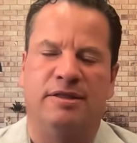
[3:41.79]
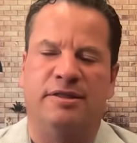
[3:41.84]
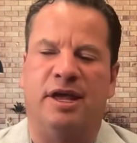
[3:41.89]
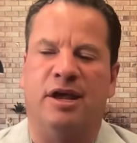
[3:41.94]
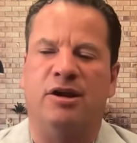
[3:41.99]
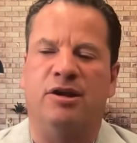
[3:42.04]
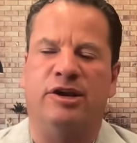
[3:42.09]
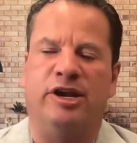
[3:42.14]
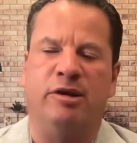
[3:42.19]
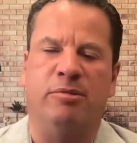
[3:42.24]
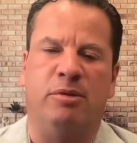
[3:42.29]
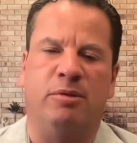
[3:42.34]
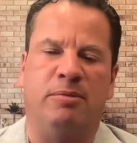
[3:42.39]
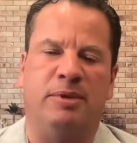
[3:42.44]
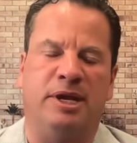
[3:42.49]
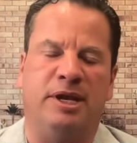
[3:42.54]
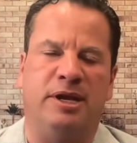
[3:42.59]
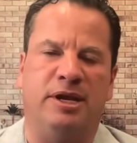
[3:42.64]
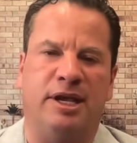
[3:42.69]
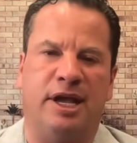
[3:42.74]
that'll enable
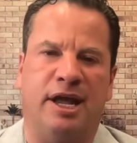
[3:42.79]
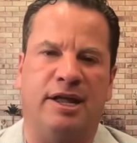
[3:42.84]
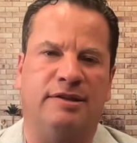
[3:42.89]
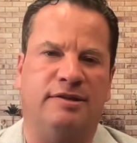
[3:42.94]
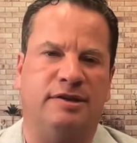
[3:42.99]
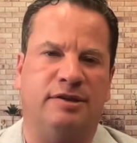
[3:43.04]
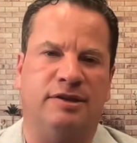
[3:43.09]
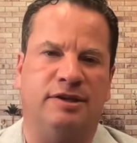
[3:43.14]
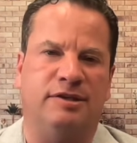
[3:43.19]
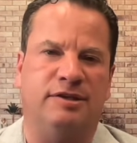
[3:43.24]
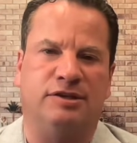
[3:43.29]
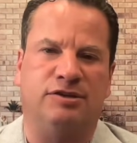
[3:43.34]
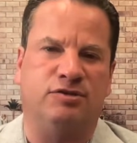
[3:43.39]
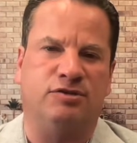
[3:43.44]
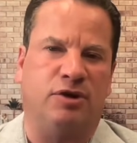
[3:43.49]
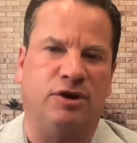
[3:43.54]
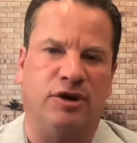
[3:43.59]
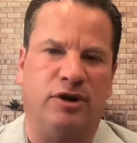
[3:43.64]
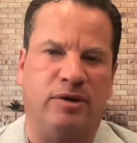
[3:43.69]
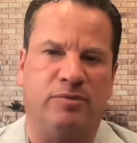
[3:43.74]
me to get to these
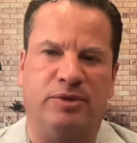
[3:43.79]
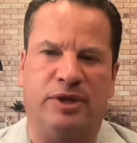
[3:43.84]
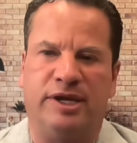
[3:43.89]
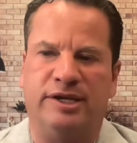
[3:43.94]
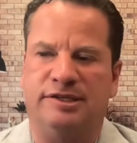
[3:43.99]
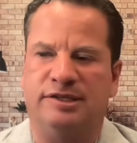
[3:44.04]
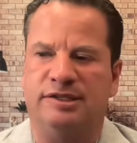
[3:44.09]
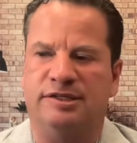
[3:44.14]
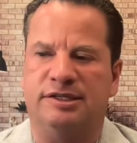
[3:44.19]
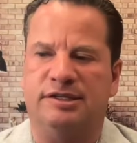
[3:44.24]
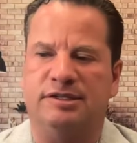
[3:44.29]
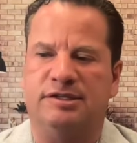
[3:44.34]
extraordinary places.